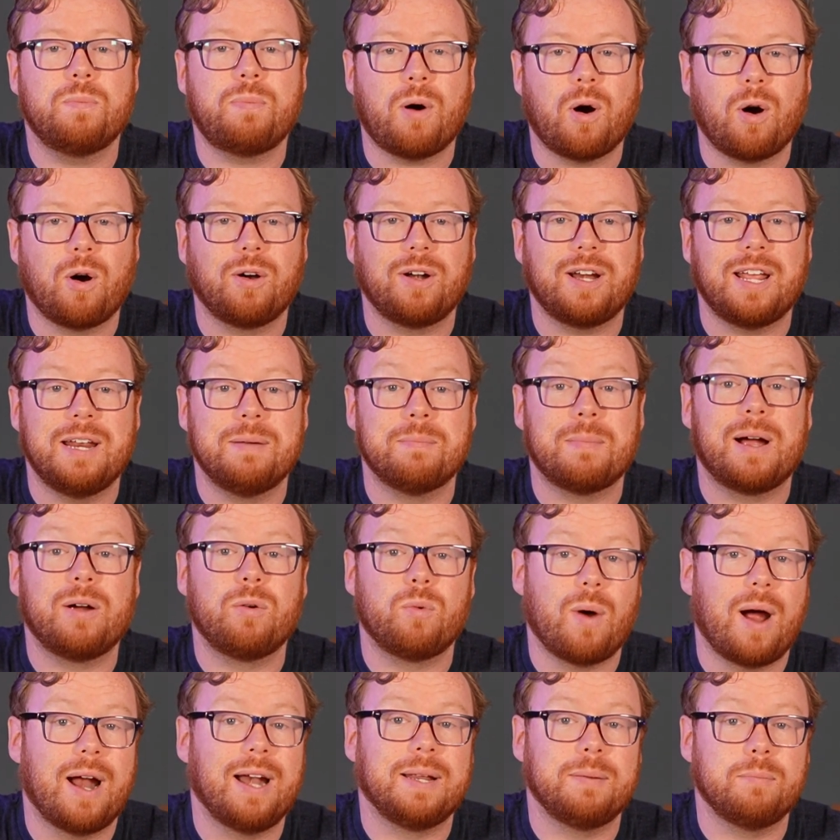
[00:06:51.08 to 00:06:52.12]
part in my
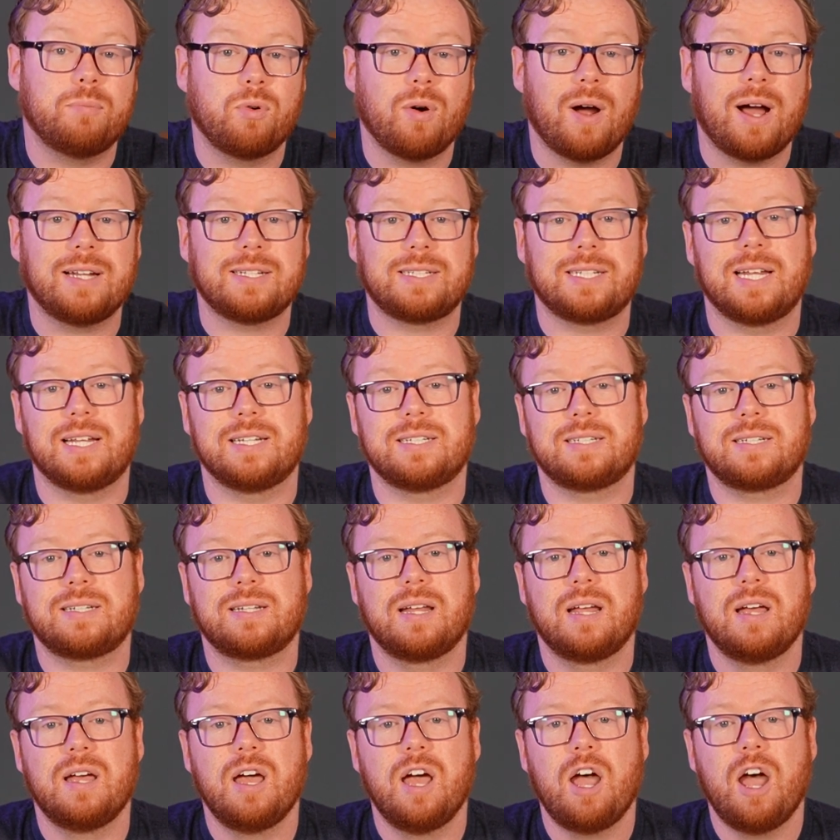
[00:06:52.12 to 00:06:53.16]
writing process.
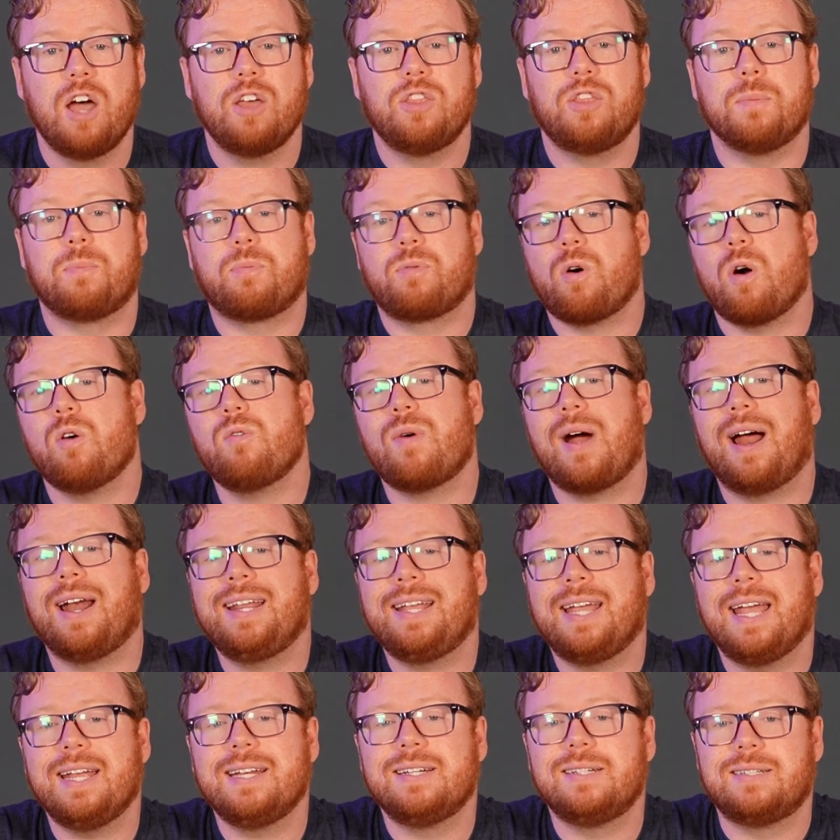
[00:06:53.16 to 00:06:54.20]
The
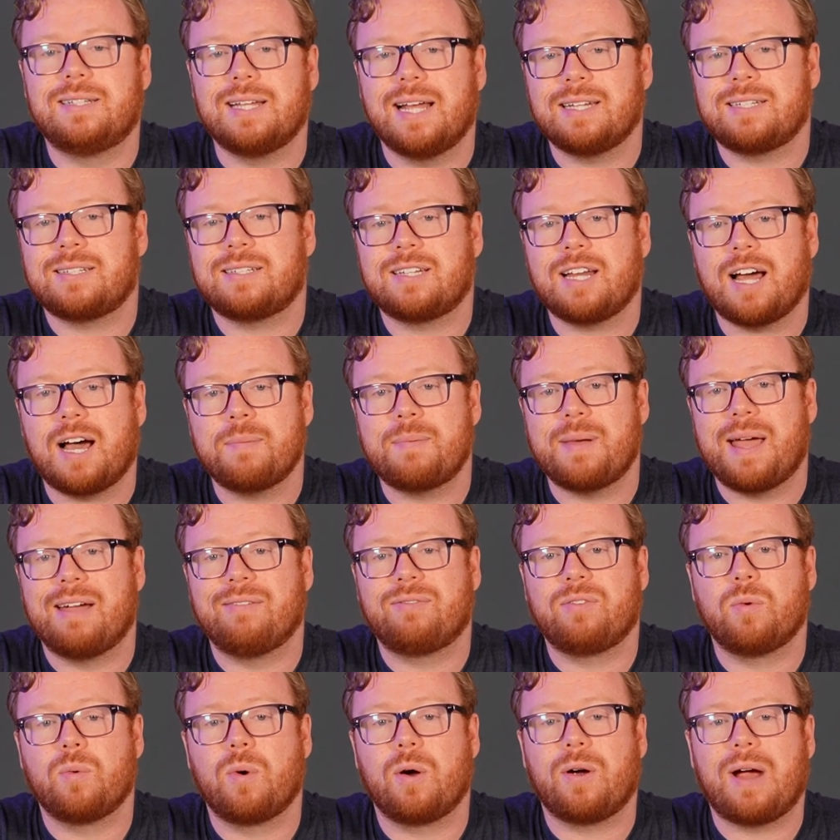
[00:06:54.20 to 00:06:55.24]
ProWritingAid Desktop
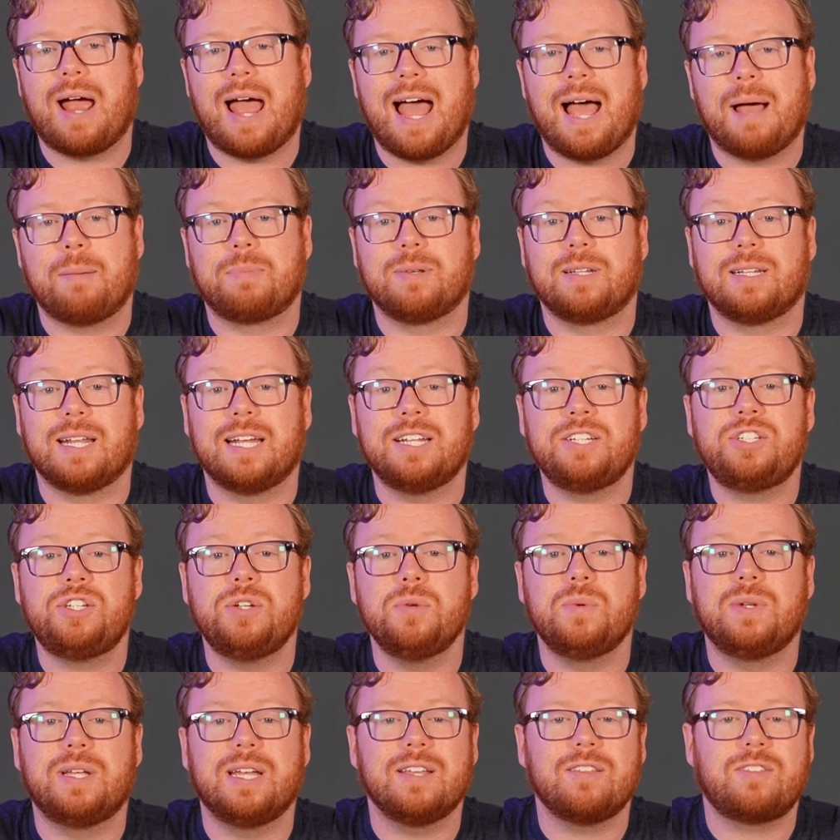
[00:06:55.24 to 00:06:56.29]
Everywhere app lets
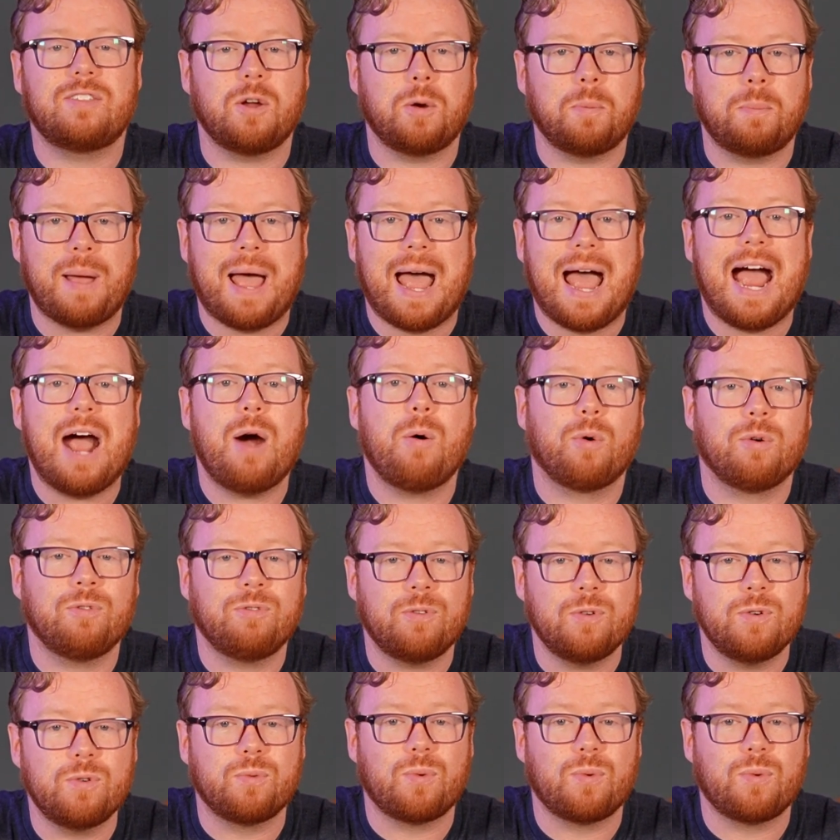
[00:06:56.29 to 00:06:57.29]
you get their powerful